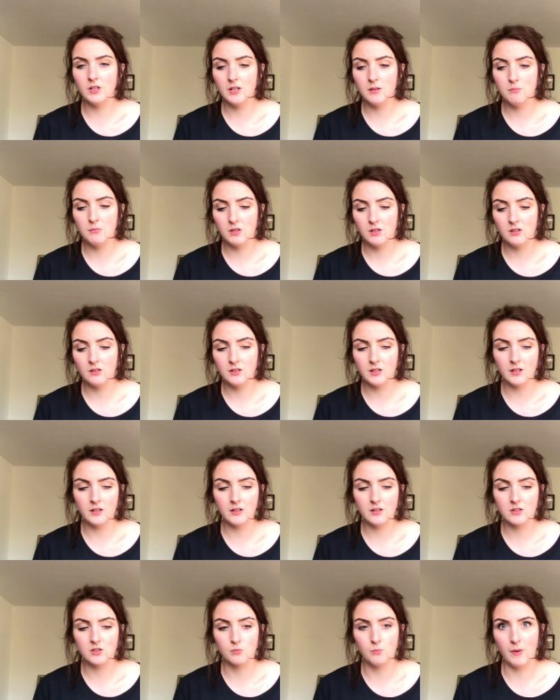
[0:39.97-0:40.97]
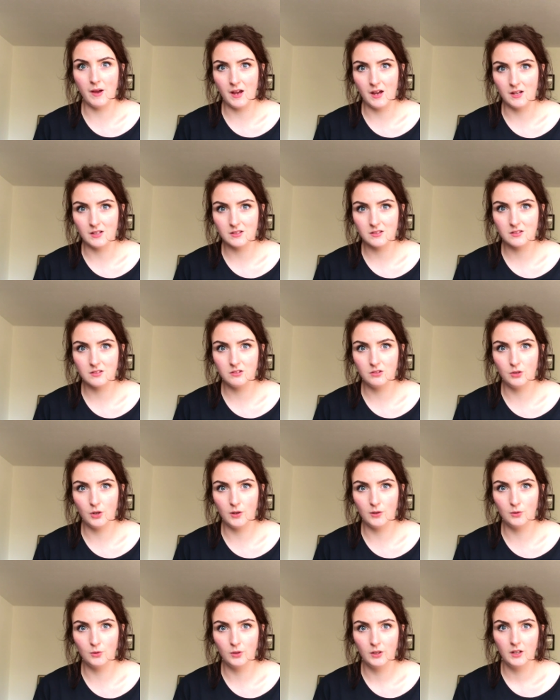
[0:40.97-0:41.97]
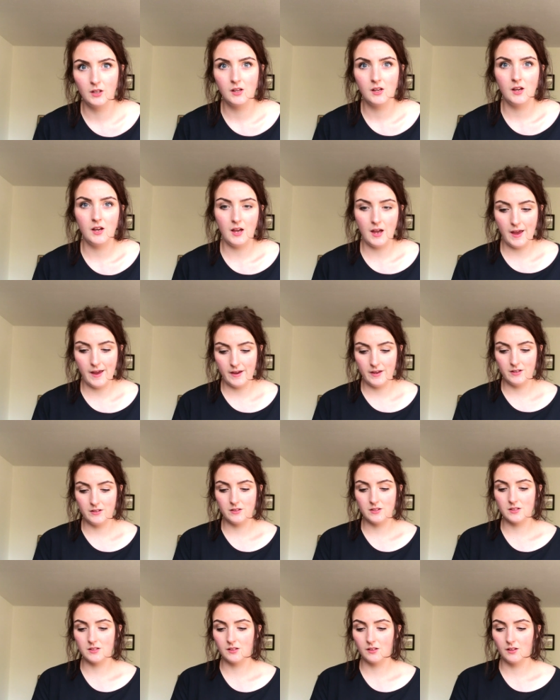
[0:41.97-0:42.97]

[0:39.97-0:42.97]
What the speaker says: mean that it's bad, you know. And